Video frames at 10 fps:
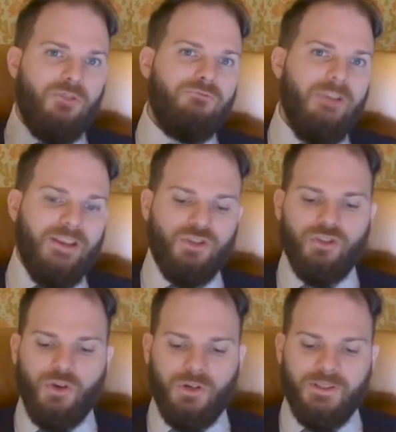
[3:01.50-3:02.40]
rich
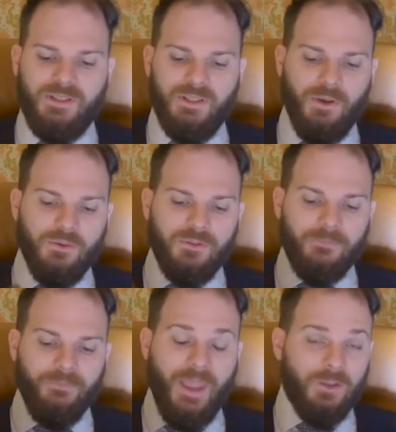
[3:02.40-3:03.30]
chocolatey notes,
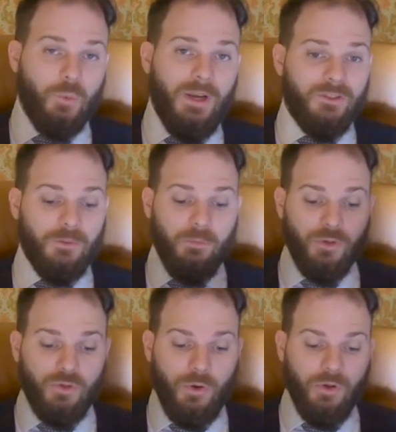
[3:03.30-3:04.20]
as well as some
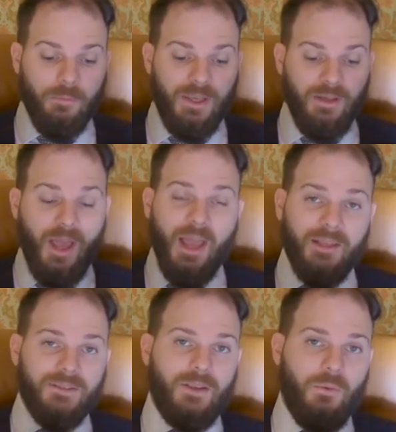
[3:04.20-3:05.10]
tonka bean,
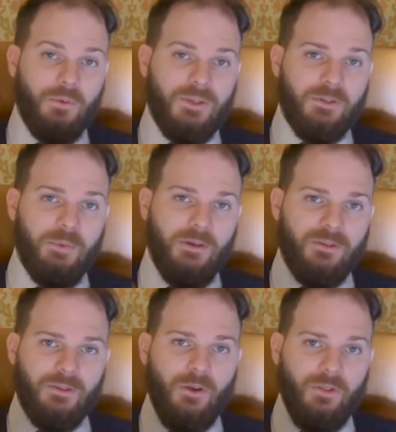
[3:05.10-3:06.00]
as was
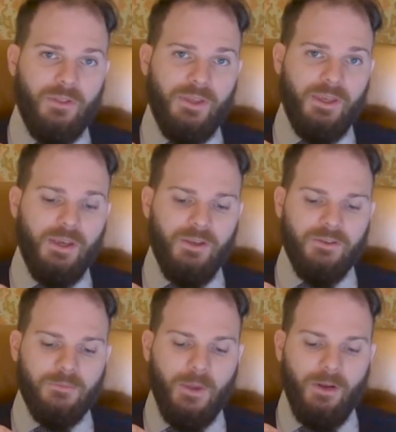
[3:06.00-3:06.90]
experienced on the
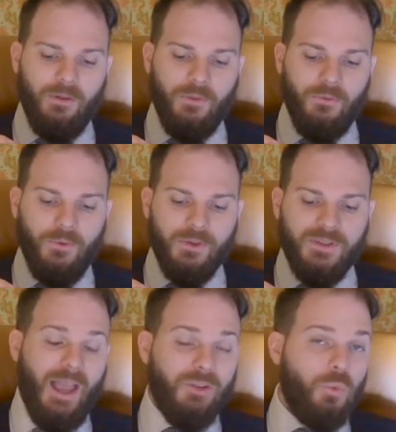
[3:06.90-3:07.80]
smell of the foot,
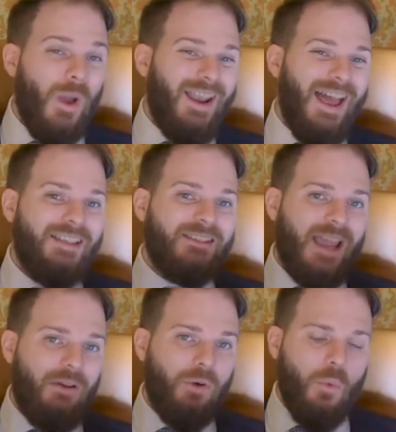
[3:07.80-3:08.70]
as well as
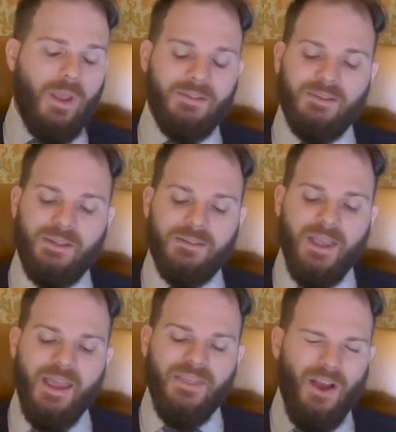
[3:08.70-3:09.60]
caraway seeds
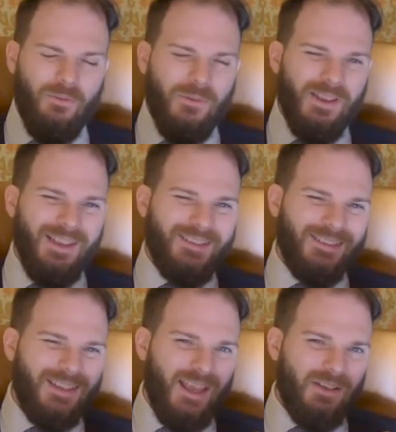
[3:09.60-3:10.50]
that offer a
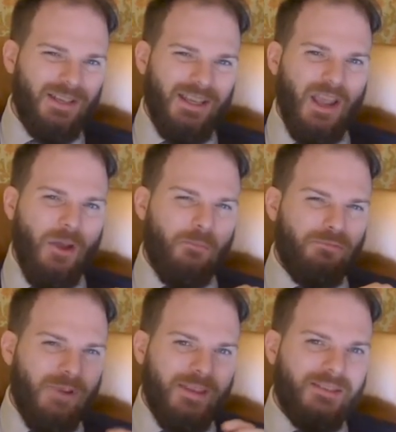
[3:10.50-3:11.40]
slightly
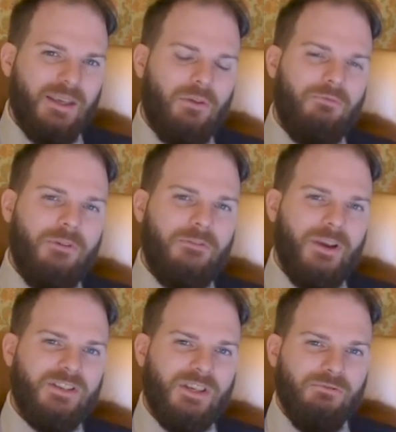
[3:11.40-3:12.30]
bracing and
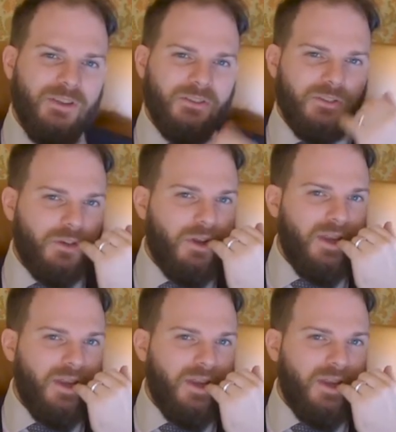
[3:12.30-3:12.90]
refreshing residue